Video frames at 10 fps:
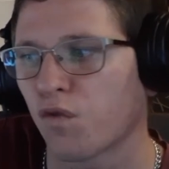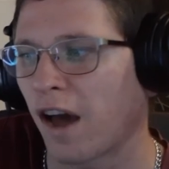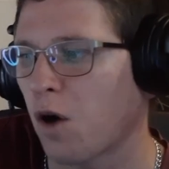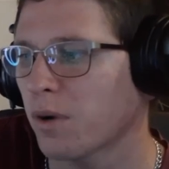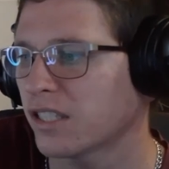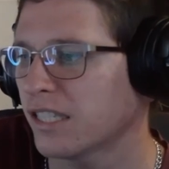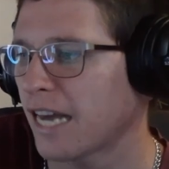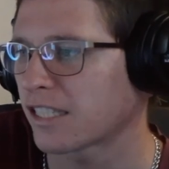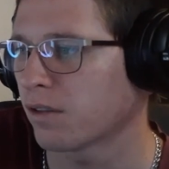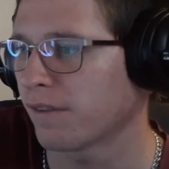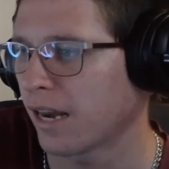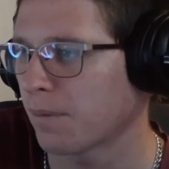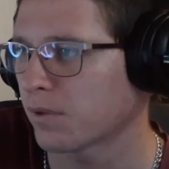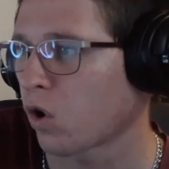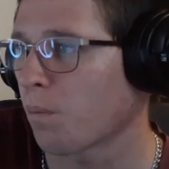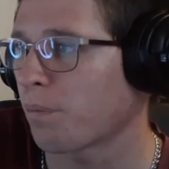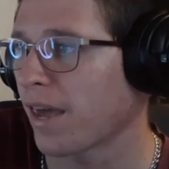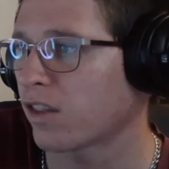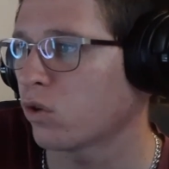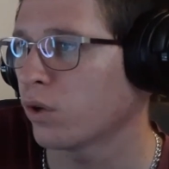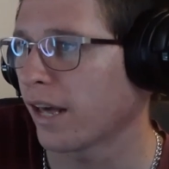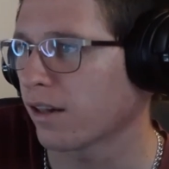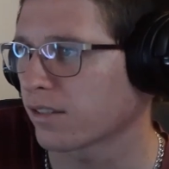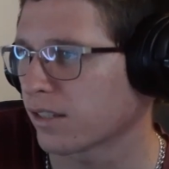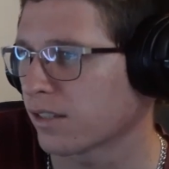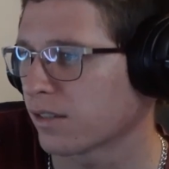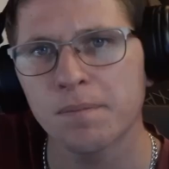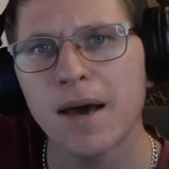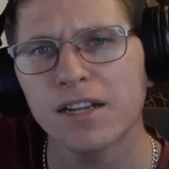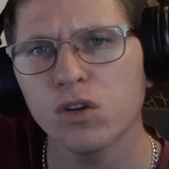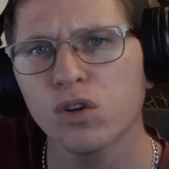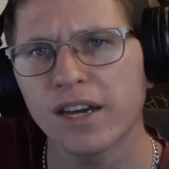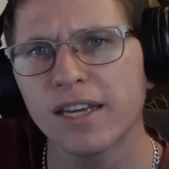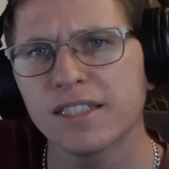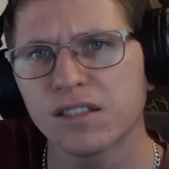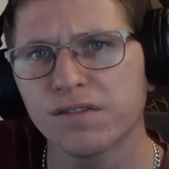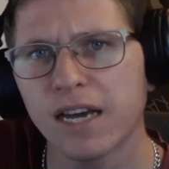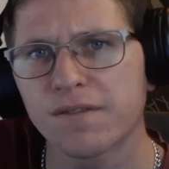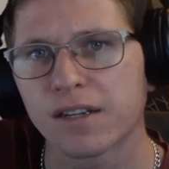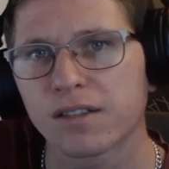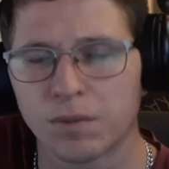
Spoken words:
With how much he has developed compared to Nelson, it might look like he's the favorite.